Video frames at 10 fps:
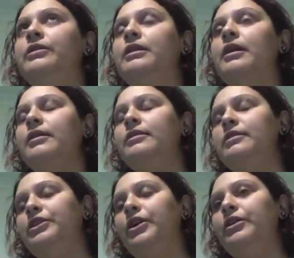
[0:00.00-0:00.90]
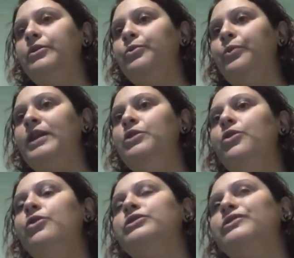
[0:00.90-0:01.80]
that, you know, when
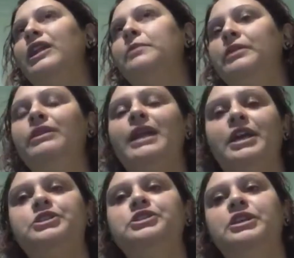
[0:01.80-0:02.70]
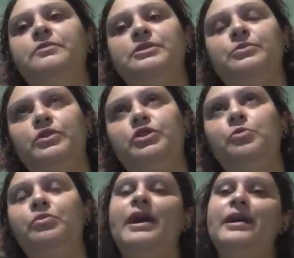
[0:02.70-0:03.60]
you're developing relationships with your
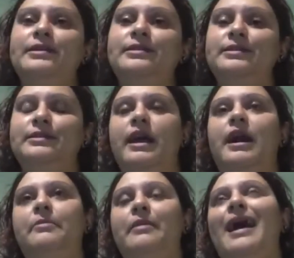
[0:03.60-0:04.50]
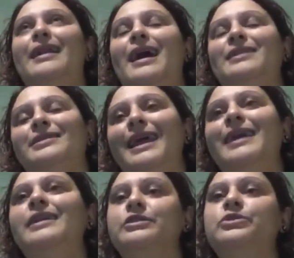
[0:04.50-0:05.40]
players, and as a
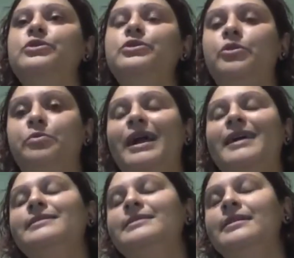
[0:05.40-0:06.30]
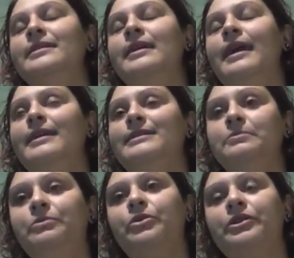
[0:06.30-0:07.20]
leader to your players, it's
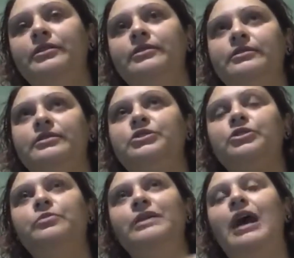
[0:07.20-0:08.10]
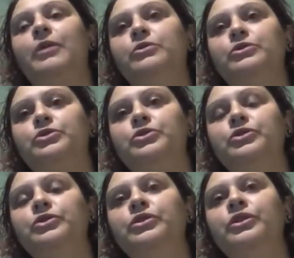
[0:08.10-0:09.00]
important to be able
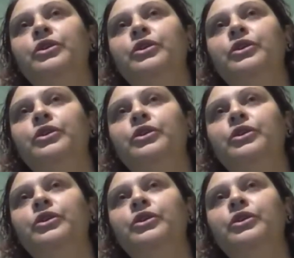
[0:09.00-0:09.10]
to